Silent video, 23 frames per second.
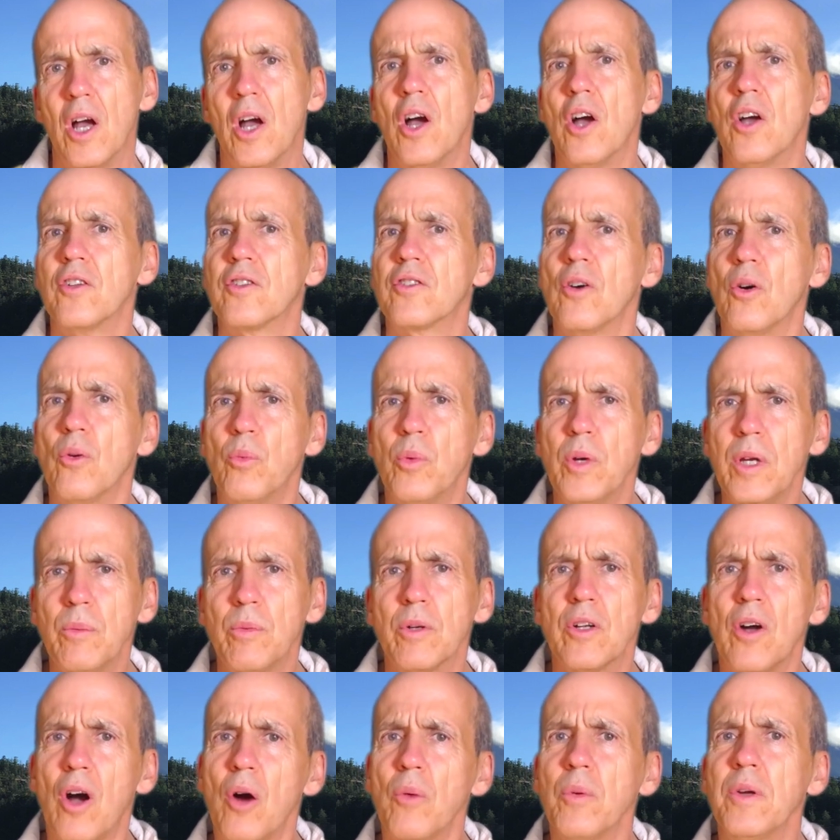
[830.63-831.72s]
So we would
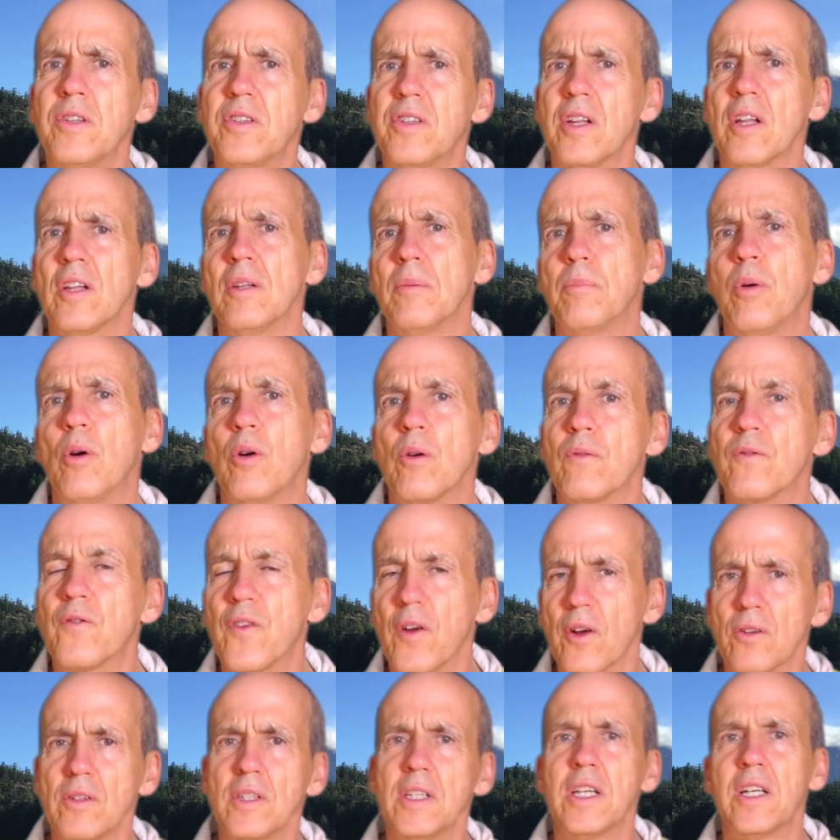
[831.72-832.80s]
always sail a boat
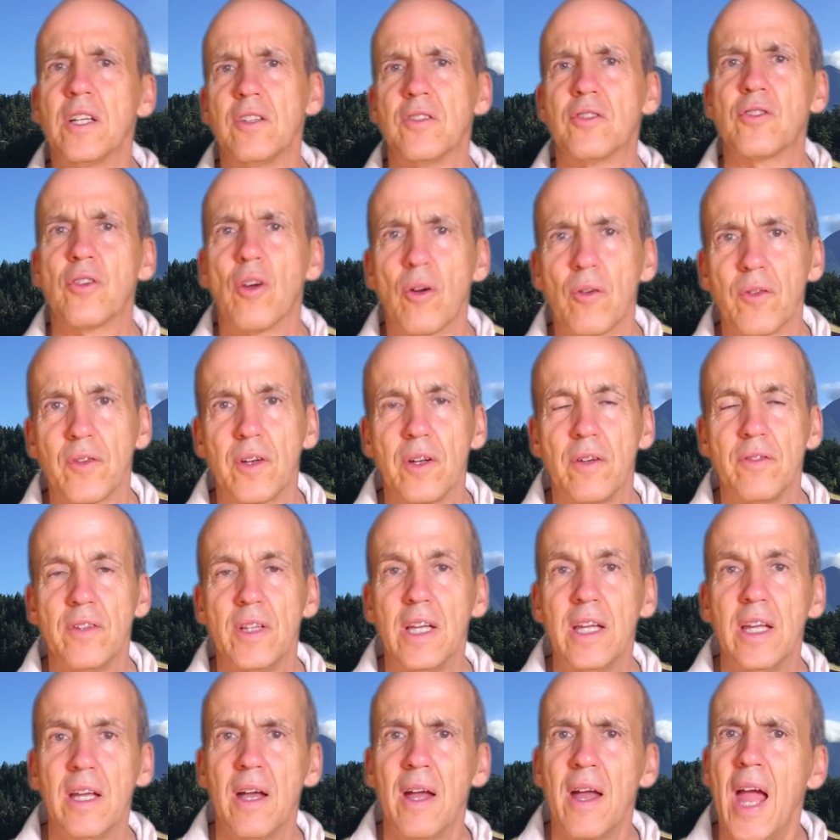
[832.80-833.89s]
fairly conservatively,
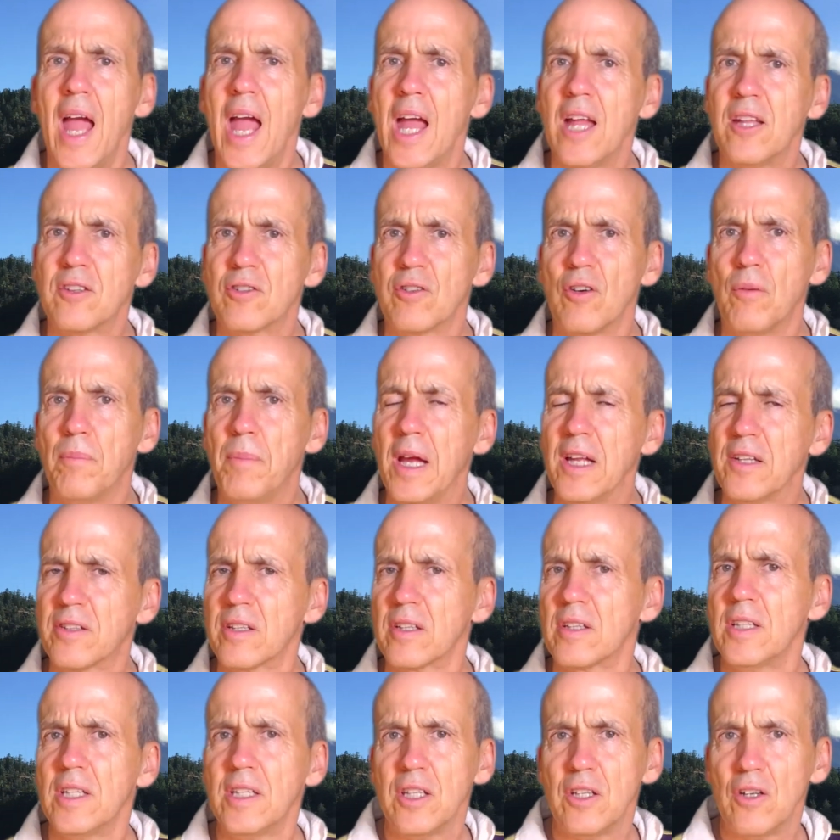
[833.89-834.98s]
and so
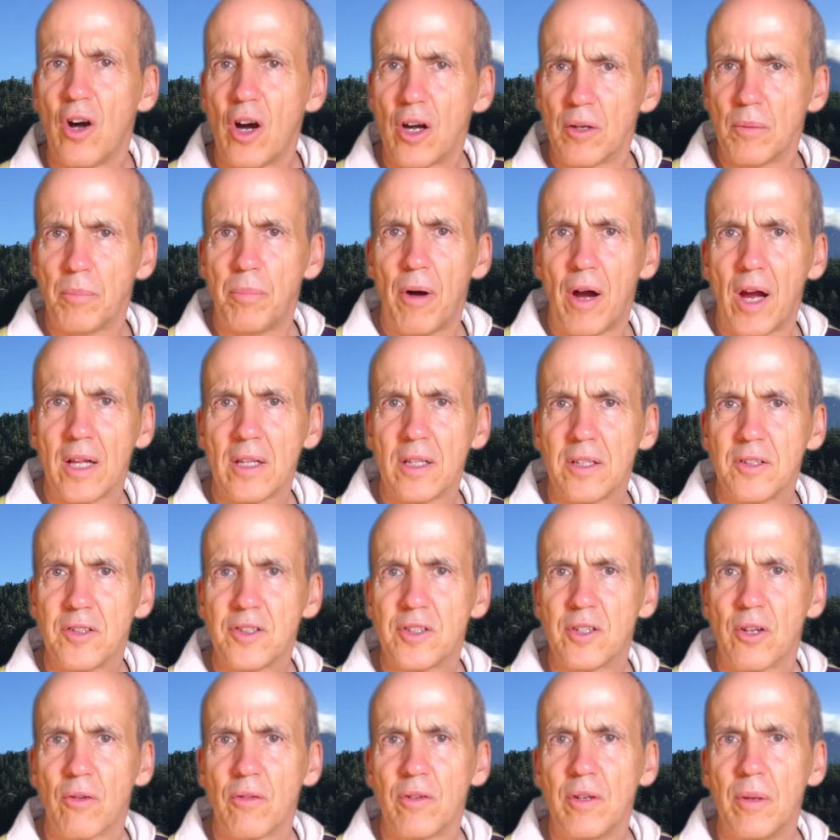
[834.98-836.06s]
basically the autopilot
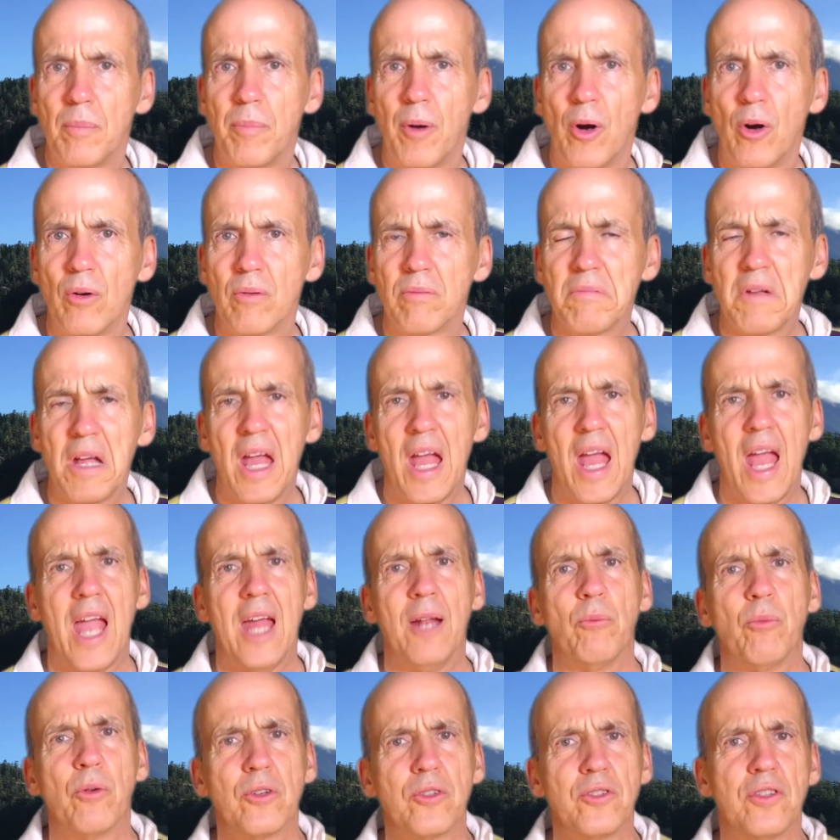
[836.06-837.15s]
steering the boat, and
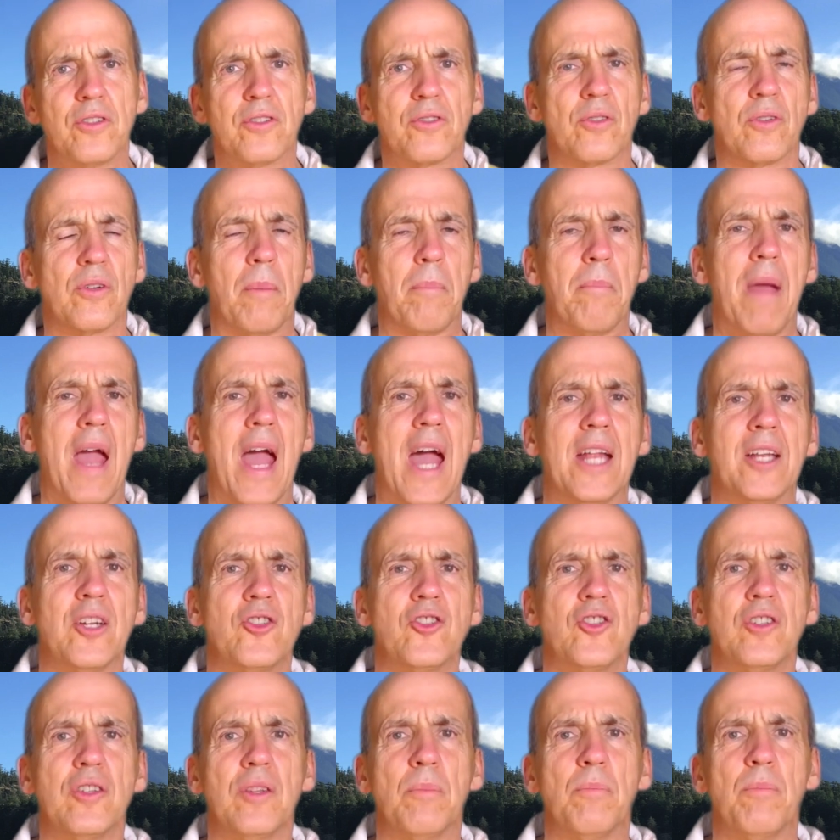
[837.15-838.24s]
we're just sort of
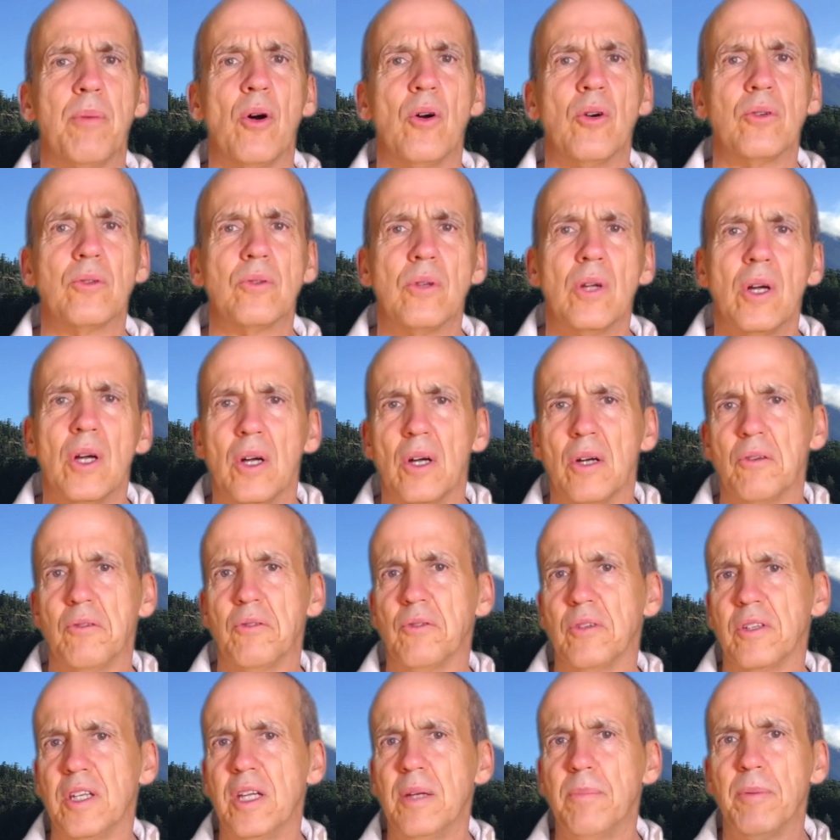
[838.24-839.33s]
managing the boat,
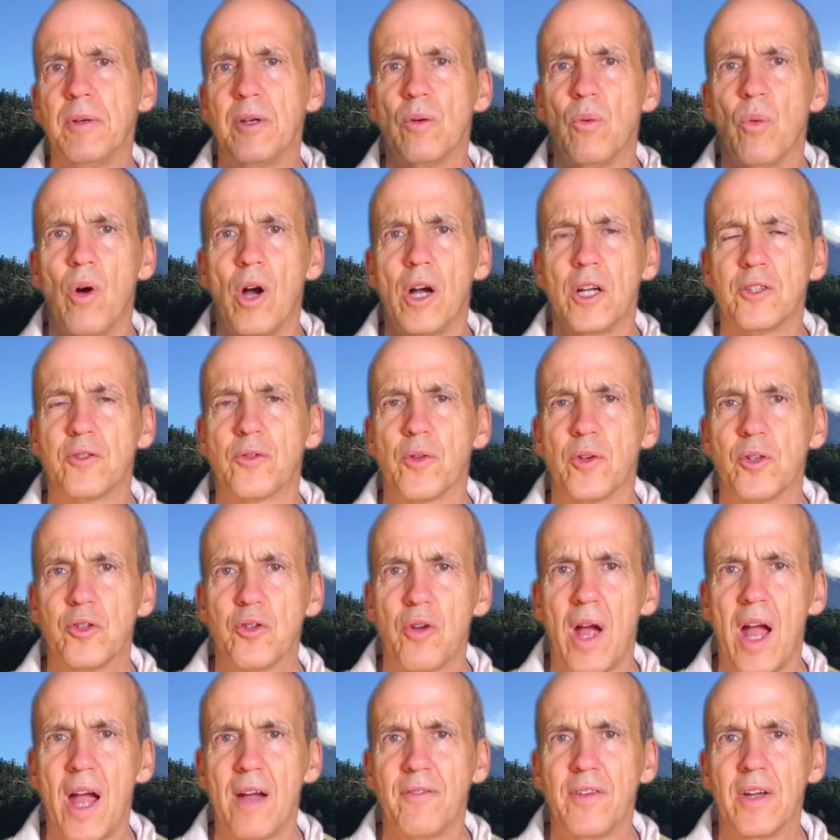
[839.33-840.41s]
keeping a watch for
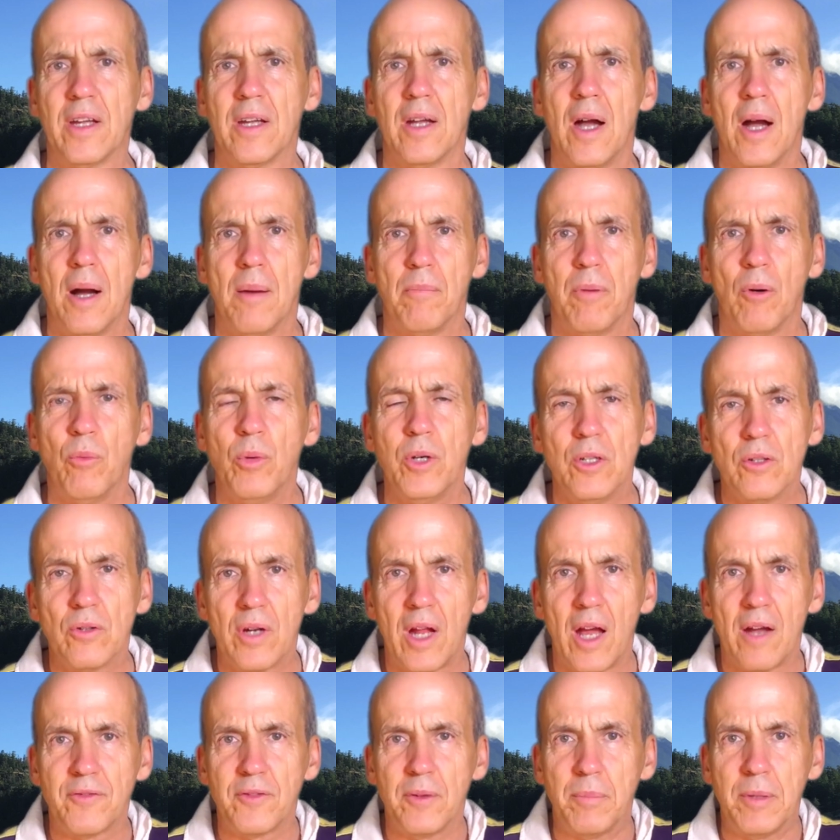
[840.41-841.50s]
traffic, but we don't
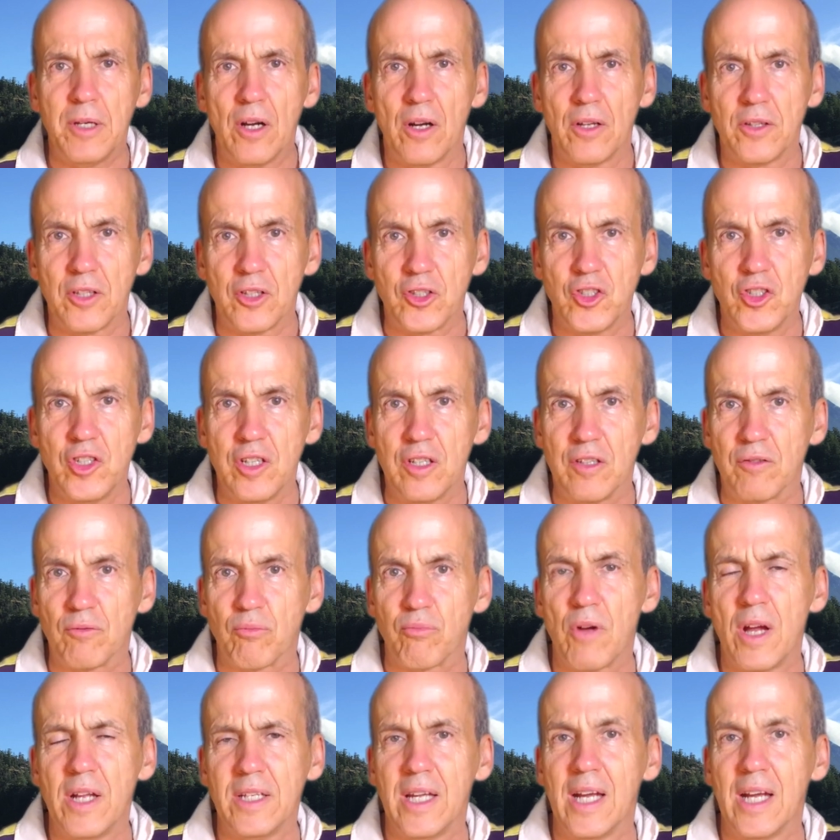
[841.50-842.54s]
have to be on the sheets ready